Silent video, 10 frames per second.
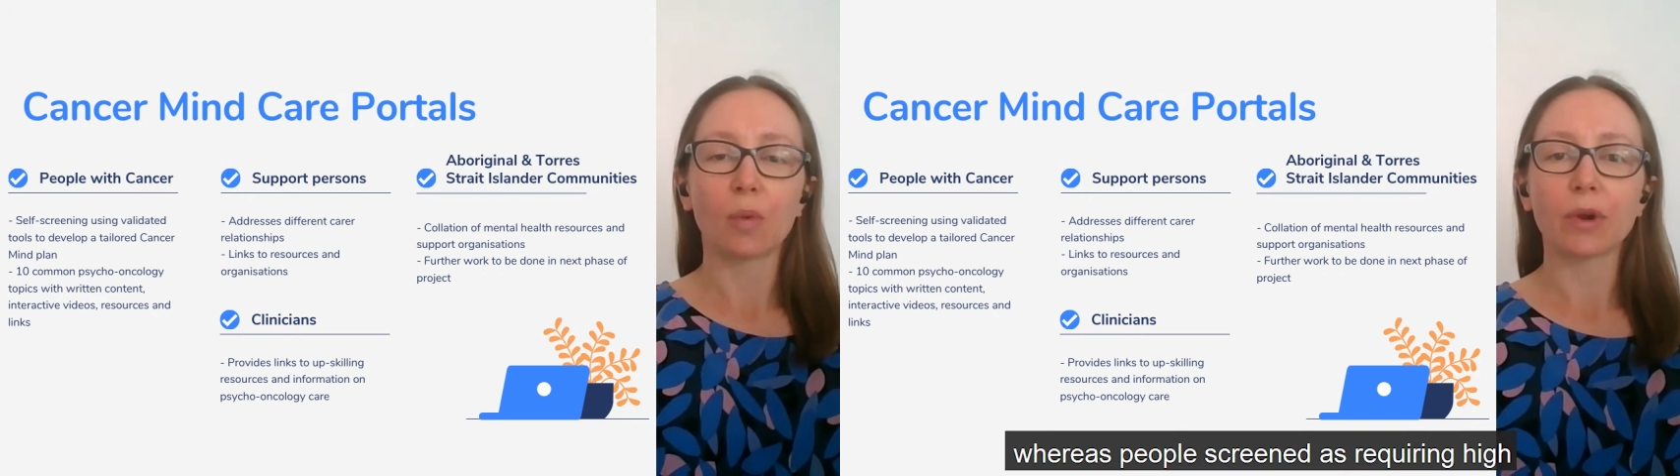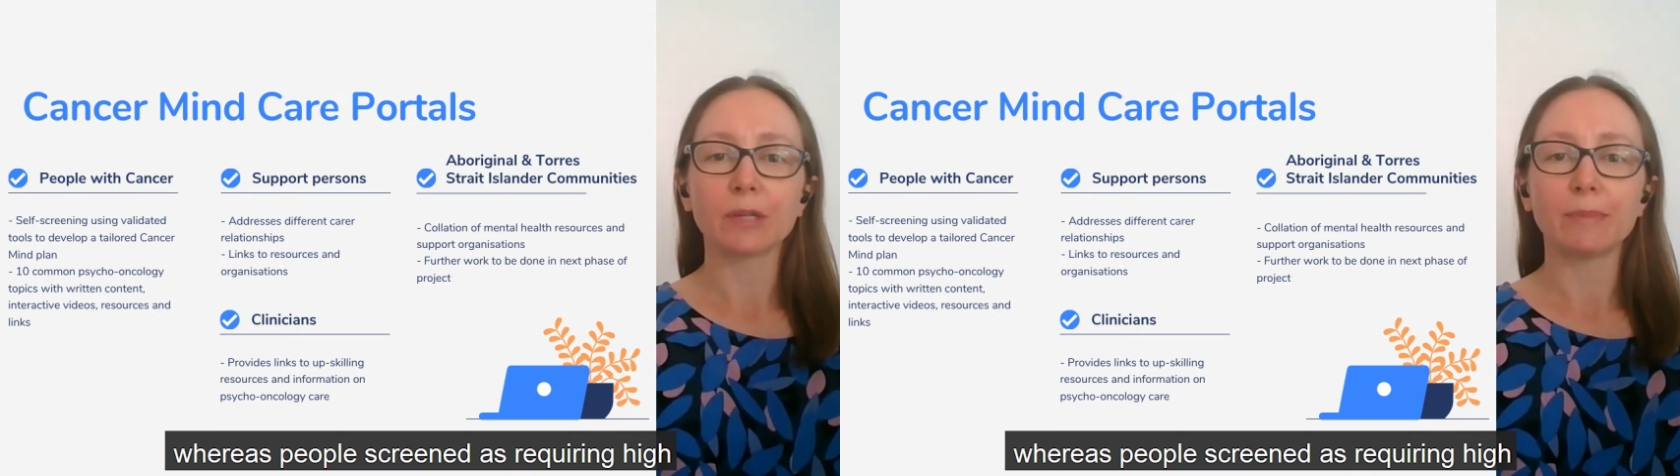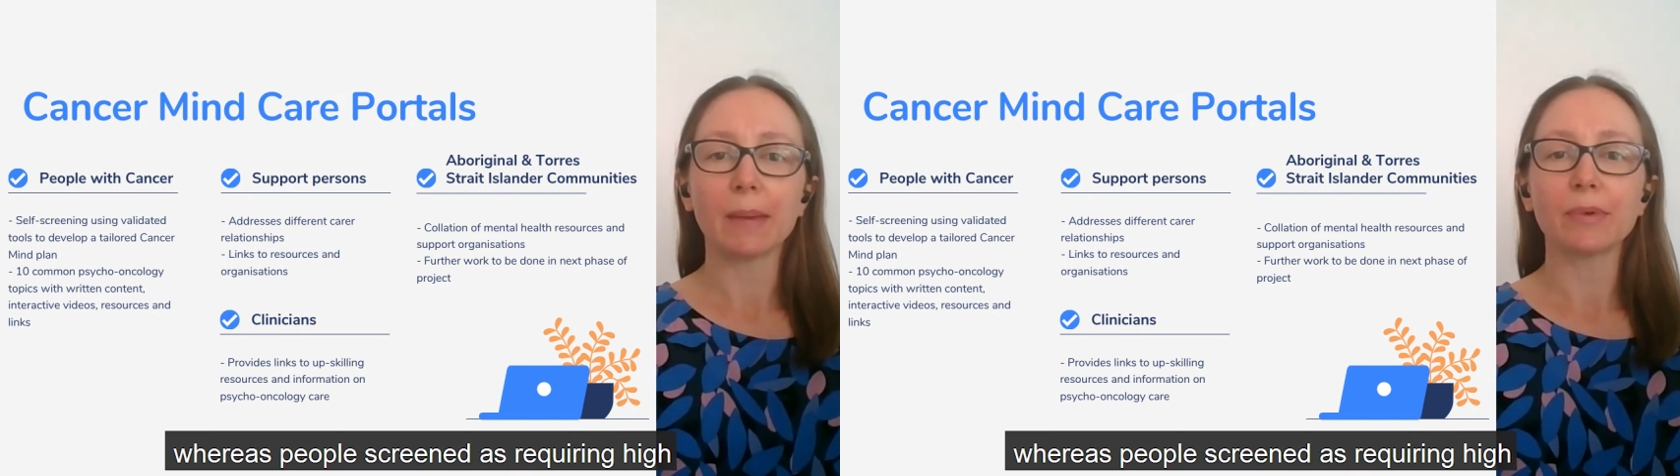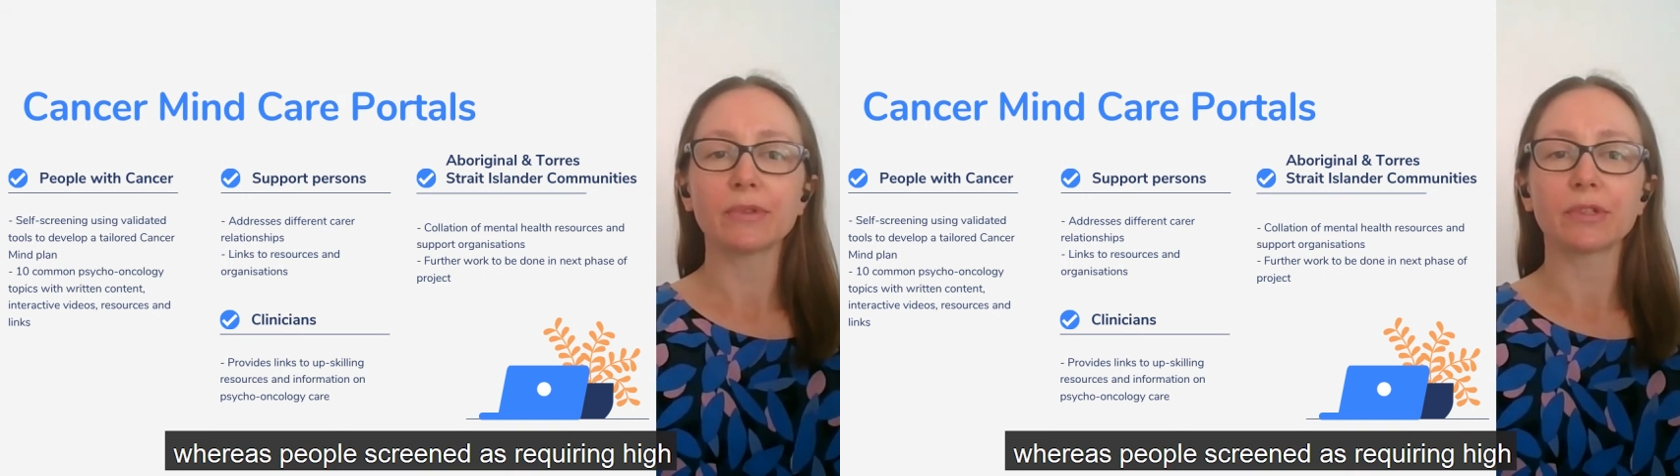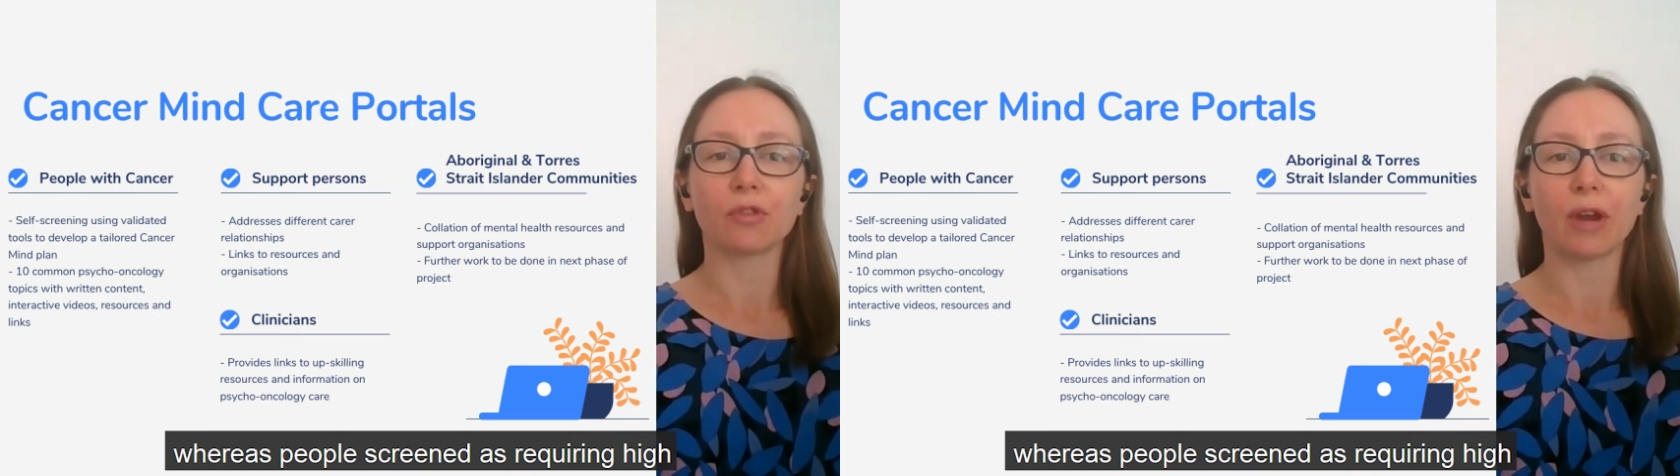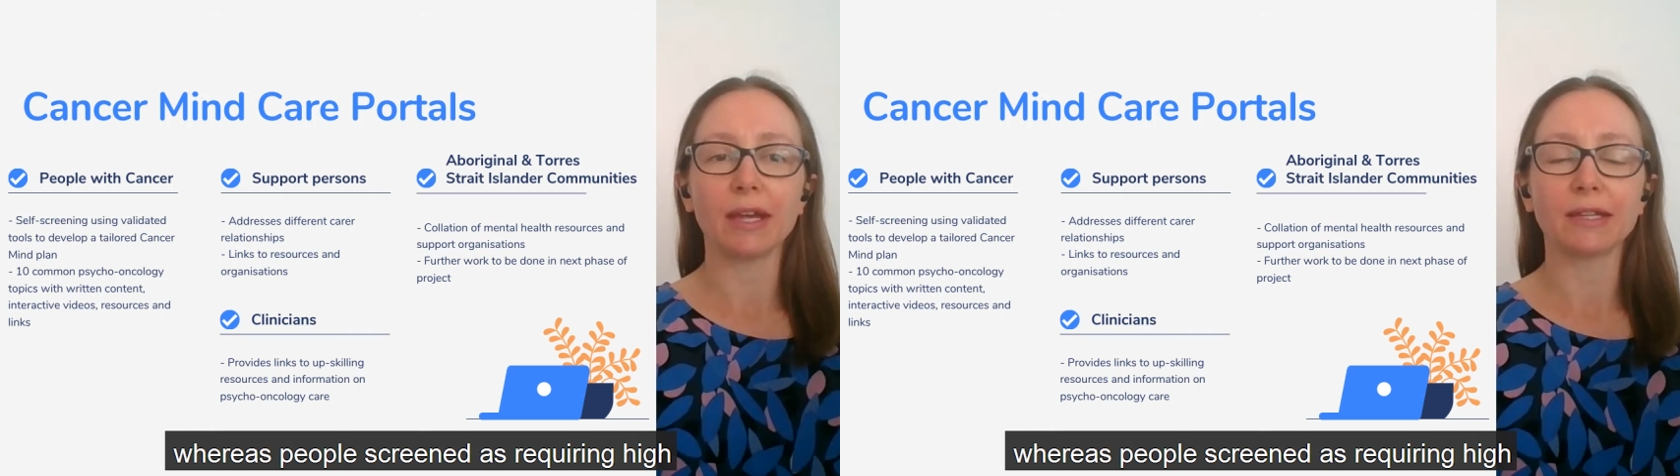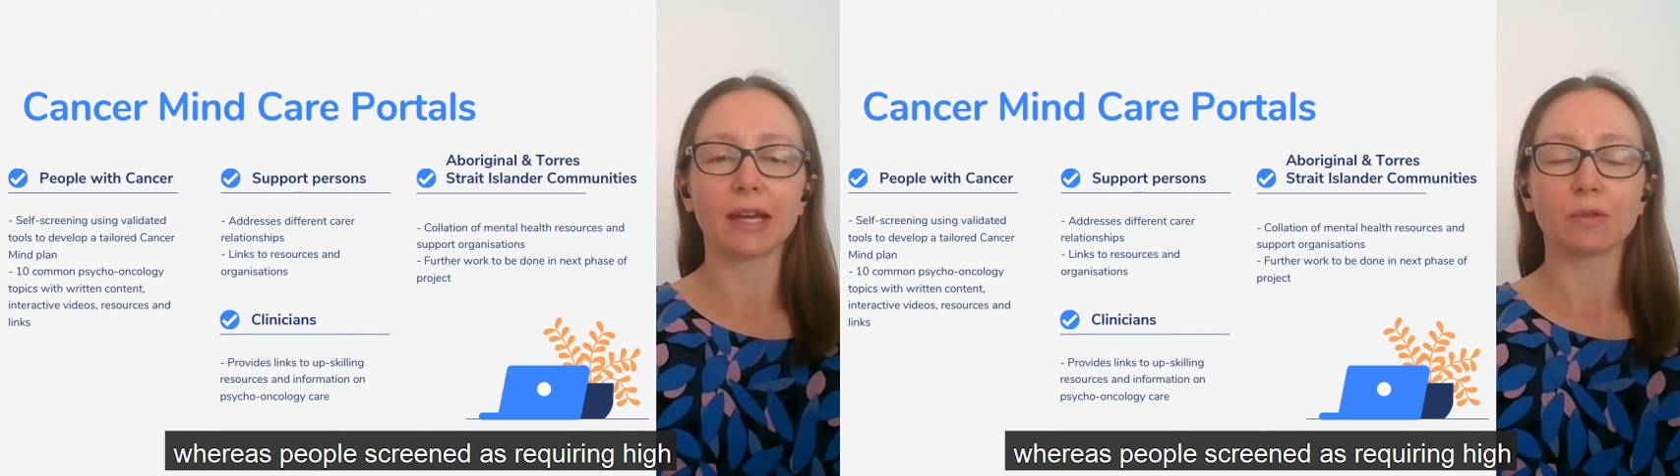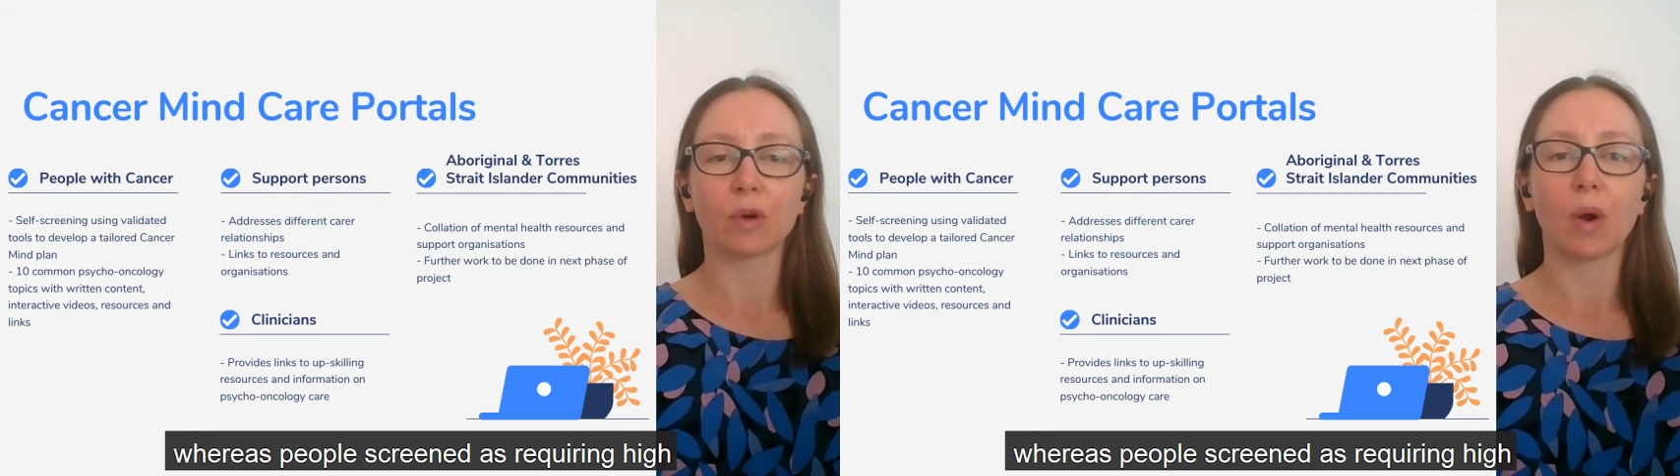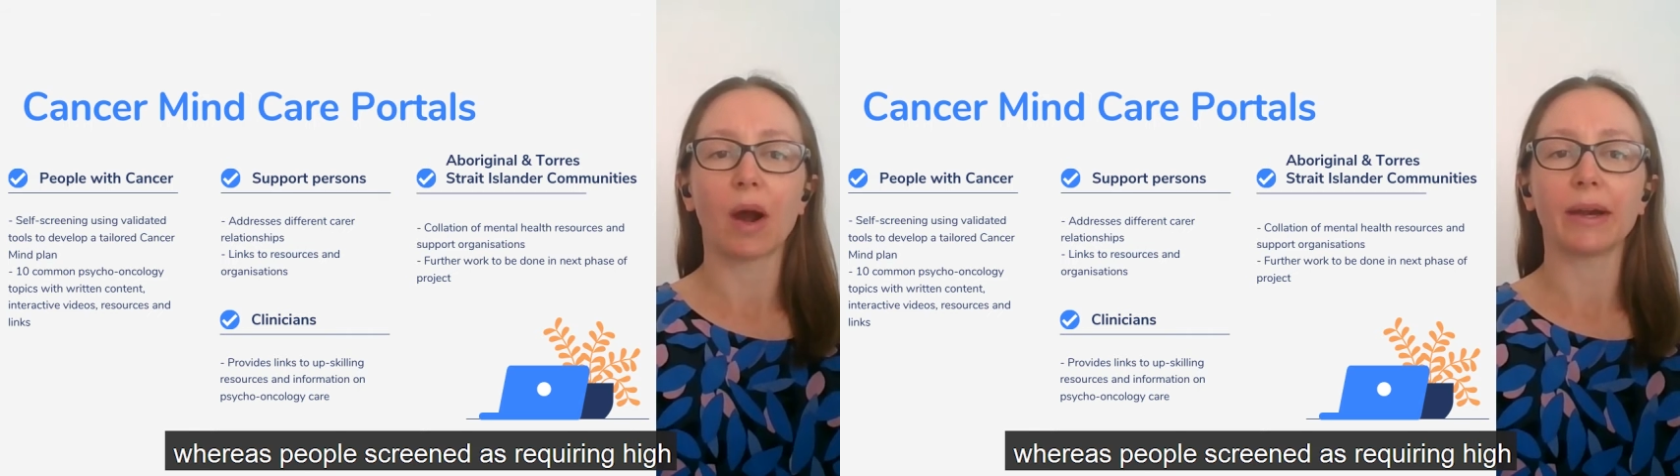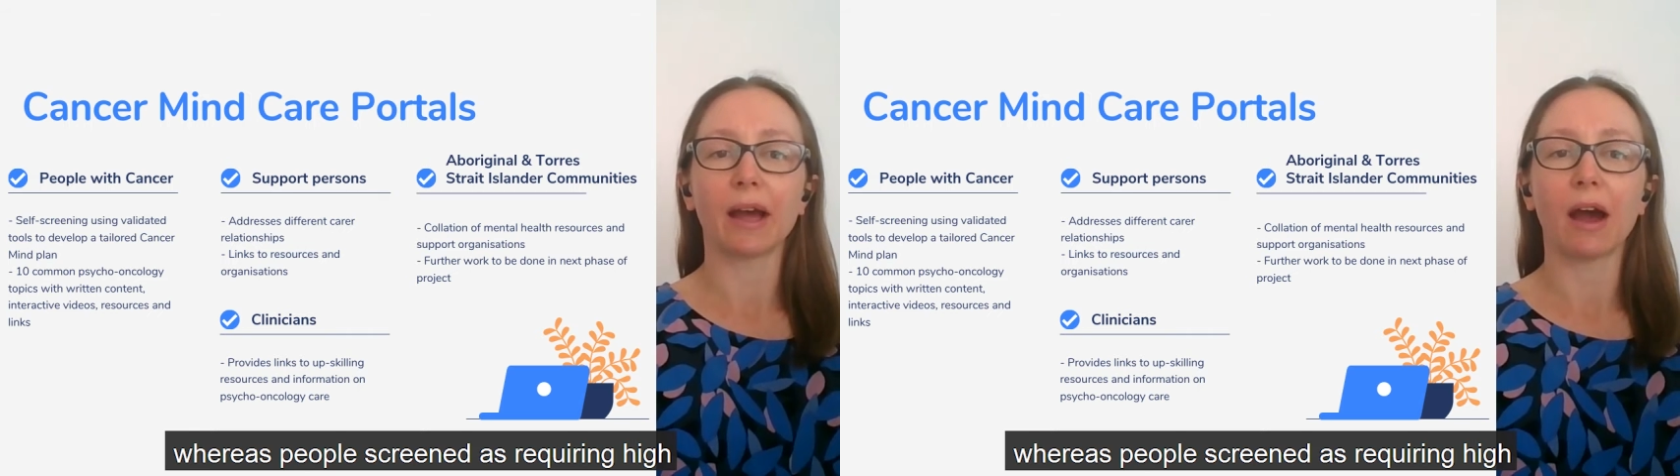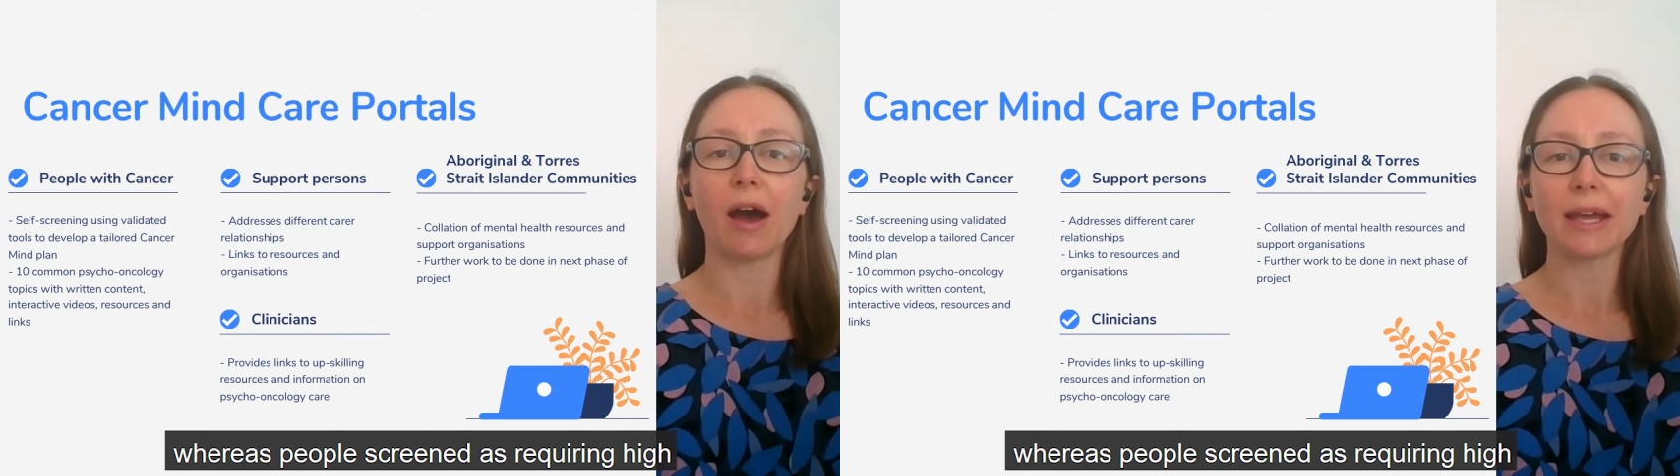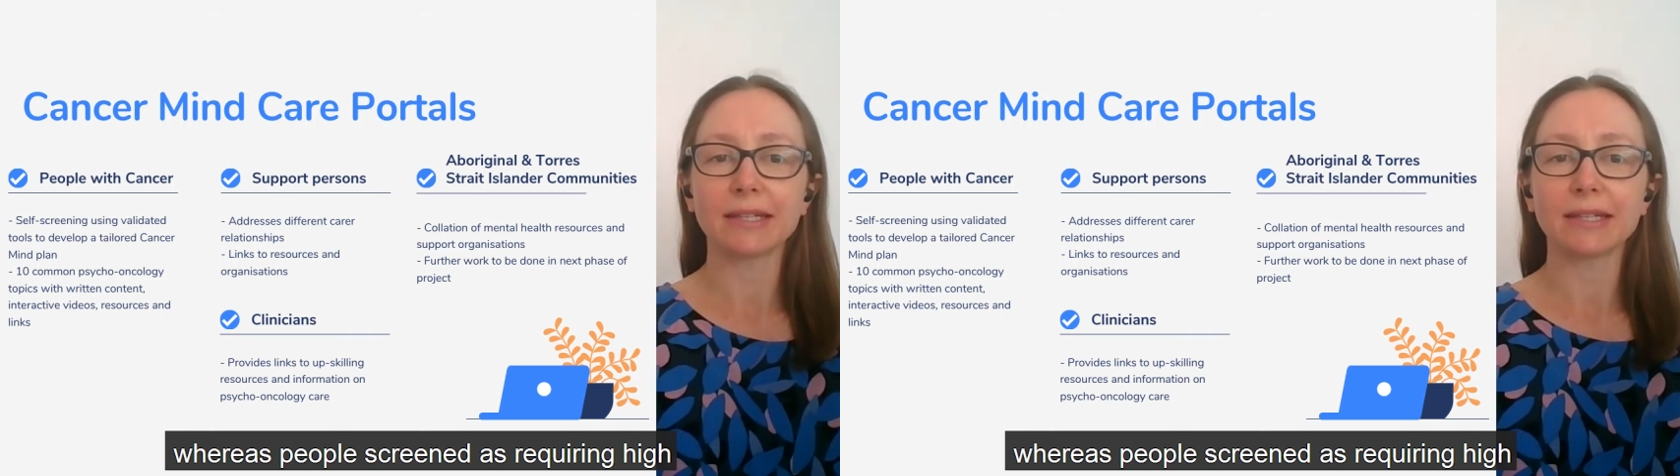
whereas people screened as requiring high